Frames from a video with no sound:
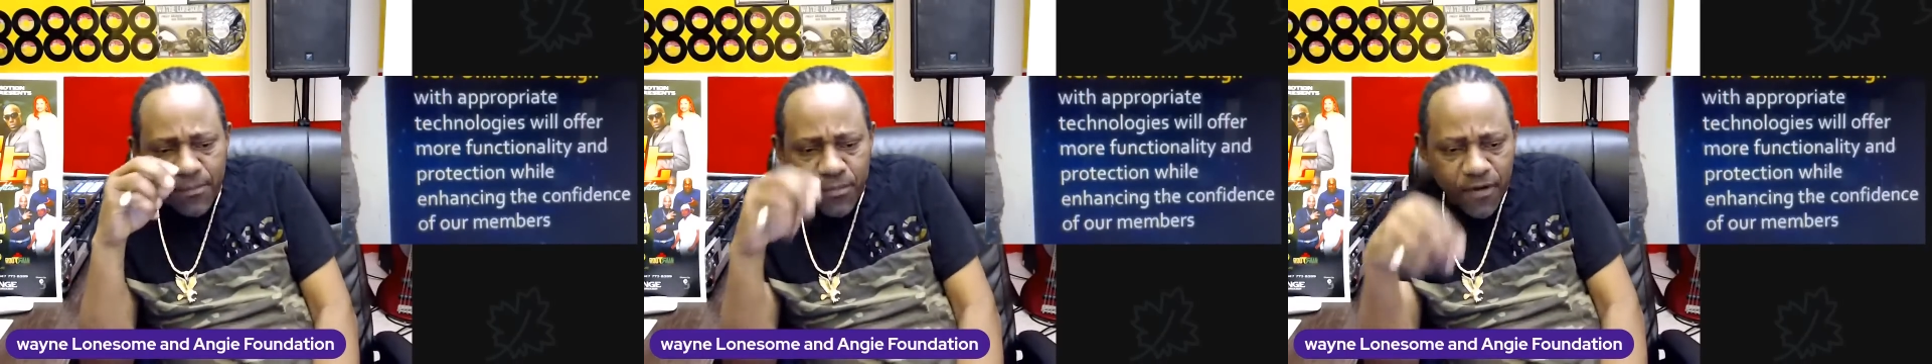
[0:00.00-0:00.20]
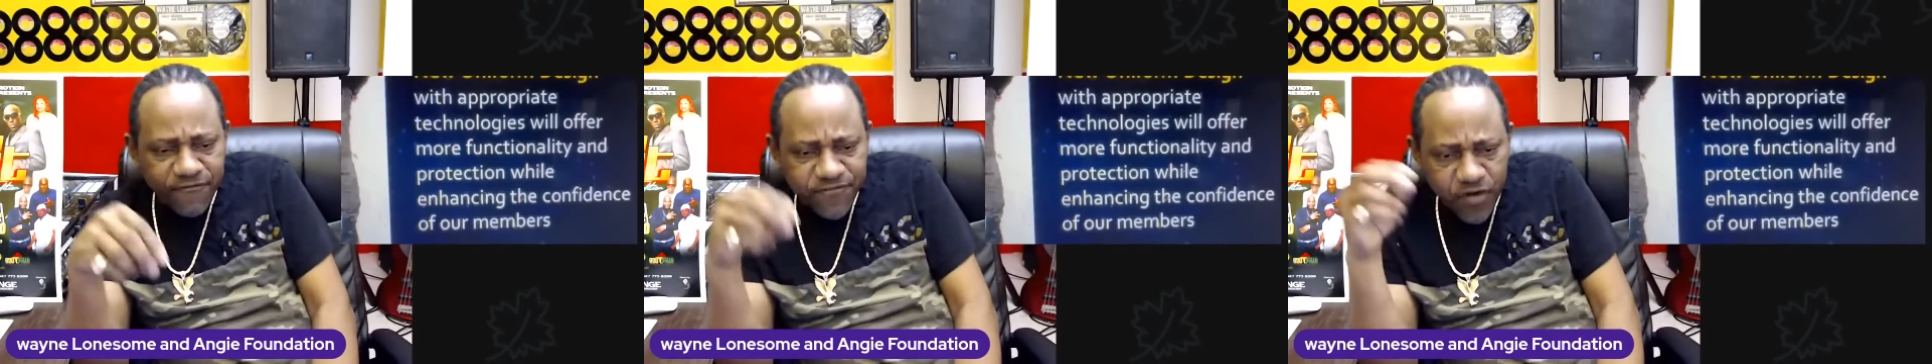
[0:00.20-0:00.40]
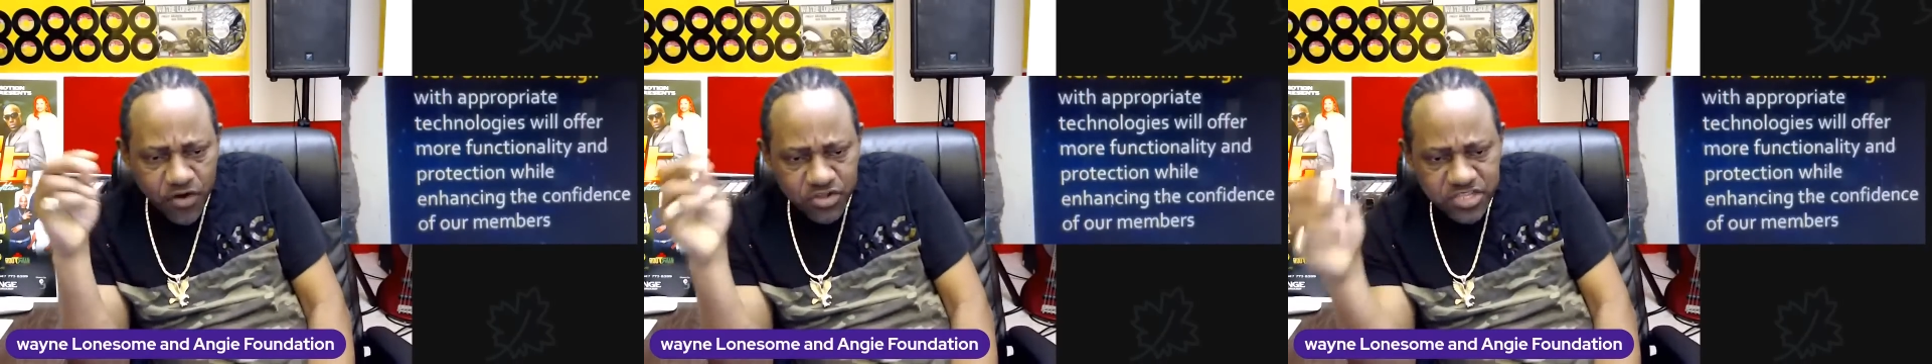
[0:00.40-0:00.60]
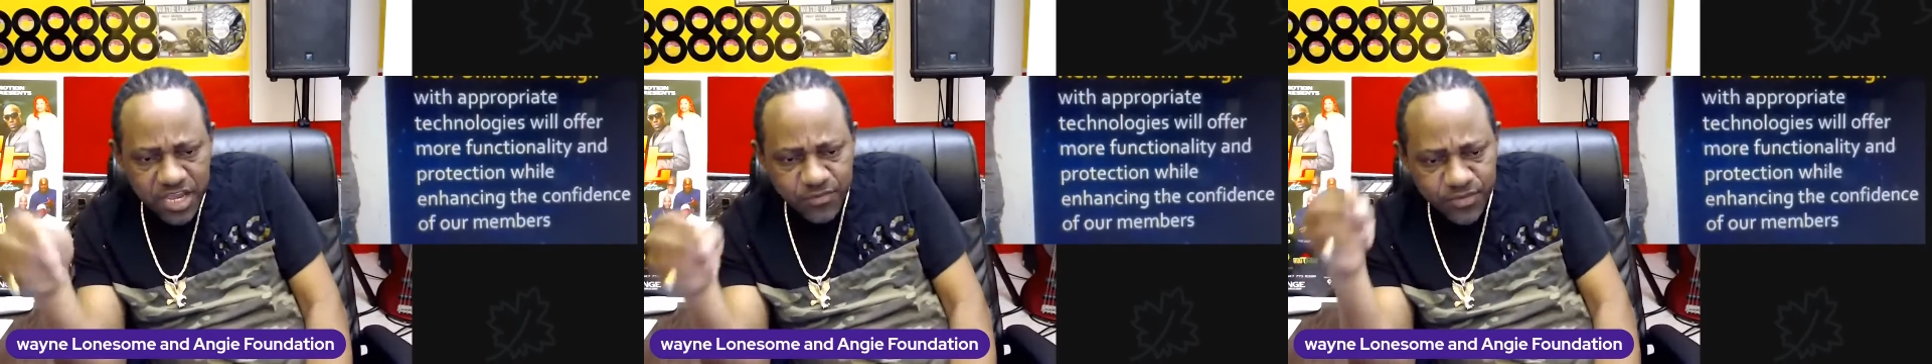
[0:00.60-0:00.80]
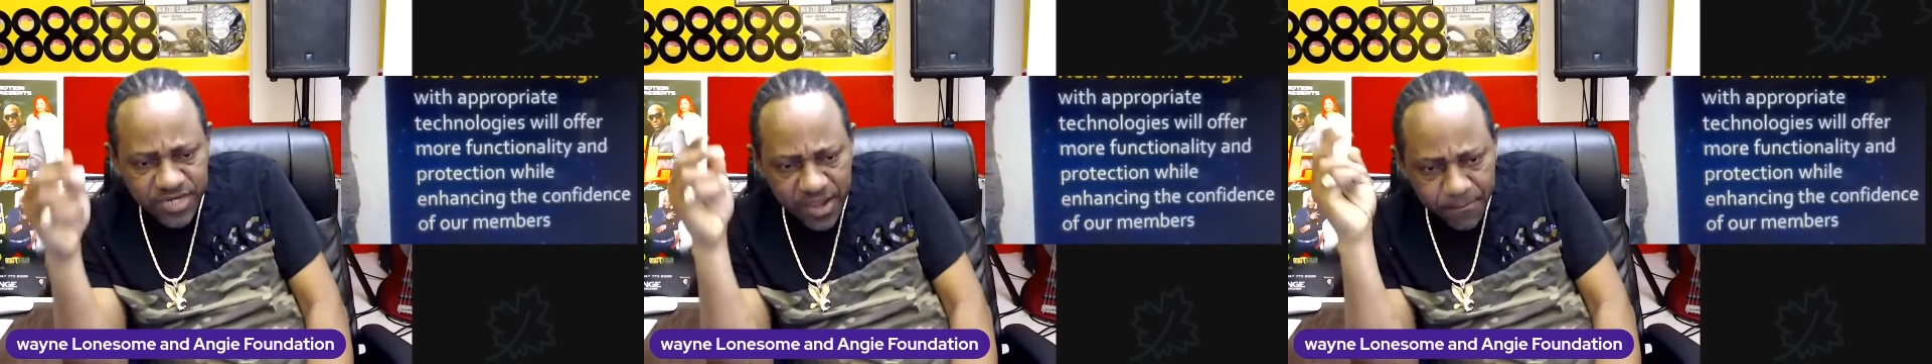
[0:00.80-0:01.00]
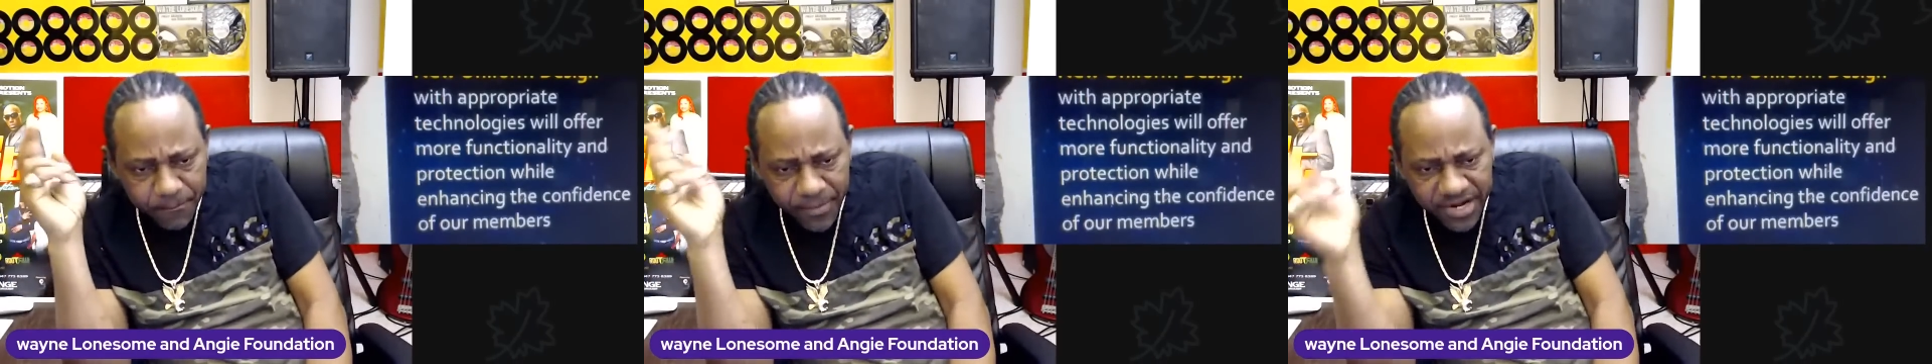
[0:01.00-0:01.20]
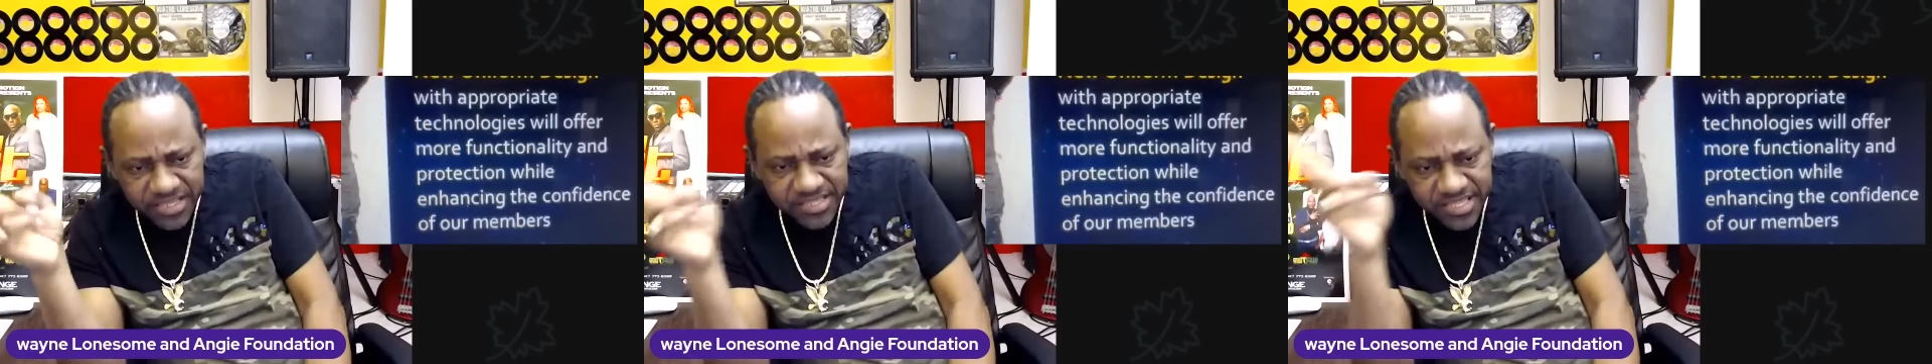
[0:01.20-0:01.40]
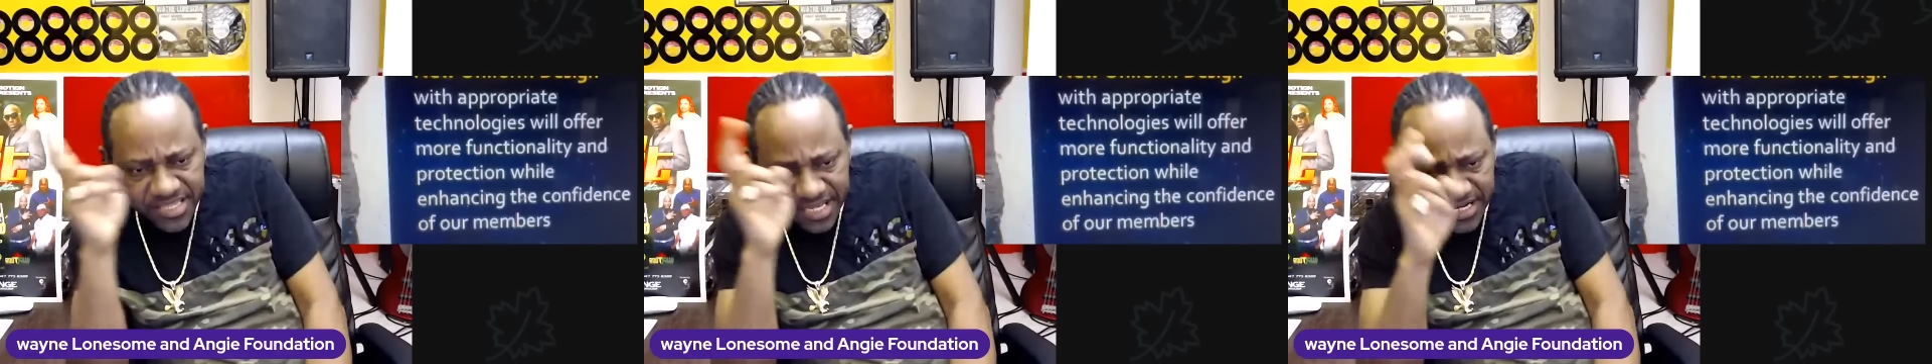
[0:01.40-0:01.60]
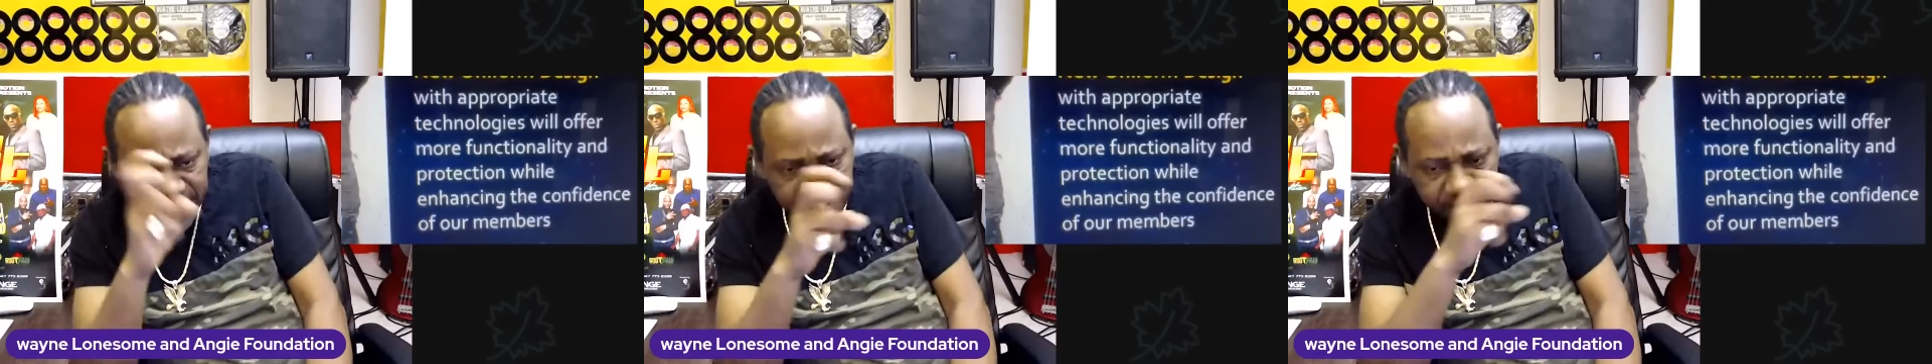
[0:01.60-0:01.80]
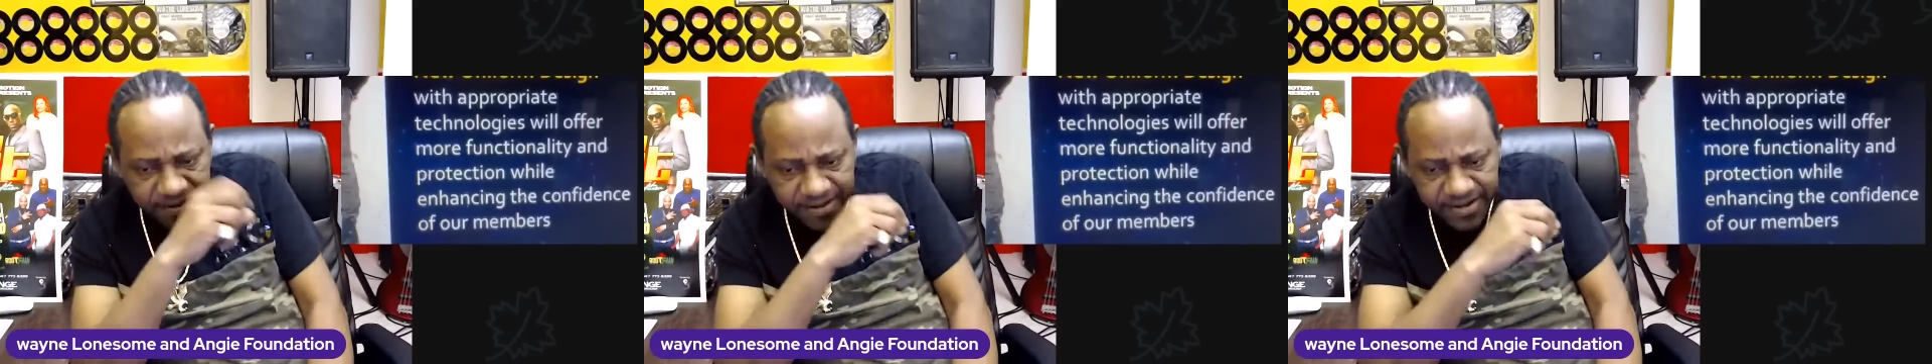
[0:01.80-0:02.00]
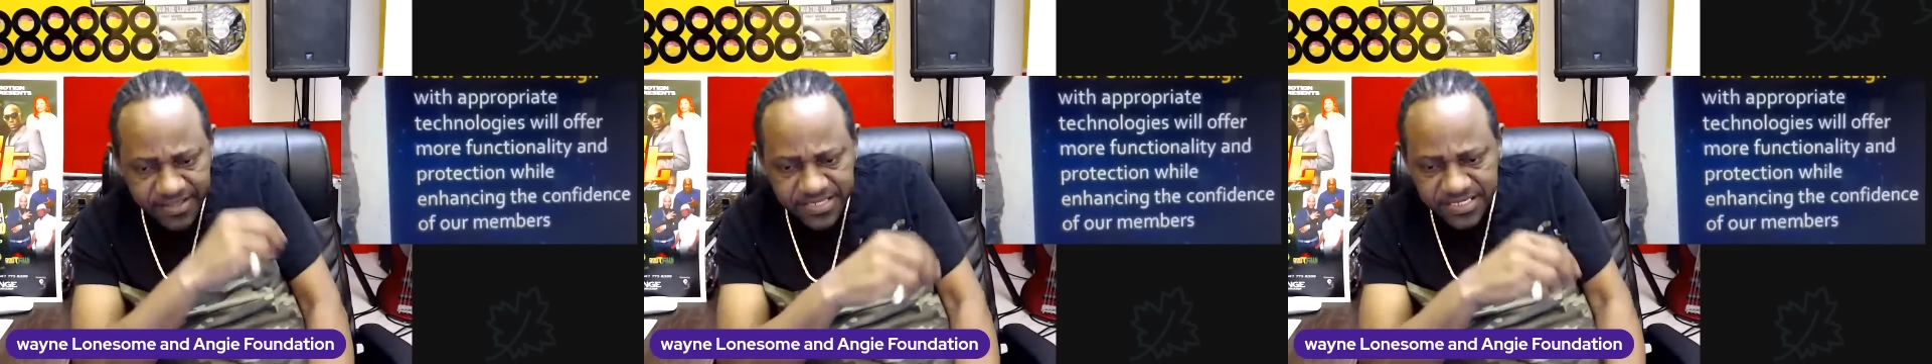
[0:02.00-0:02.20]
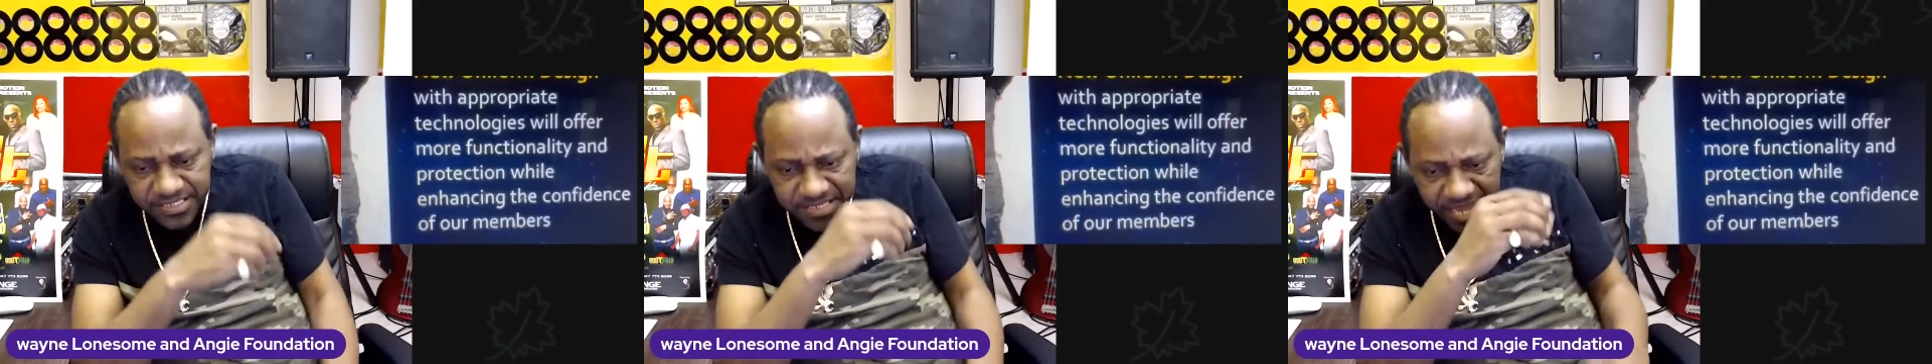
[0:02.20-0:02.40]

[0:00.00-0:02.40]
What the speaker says: go function with them politicians and all kind of things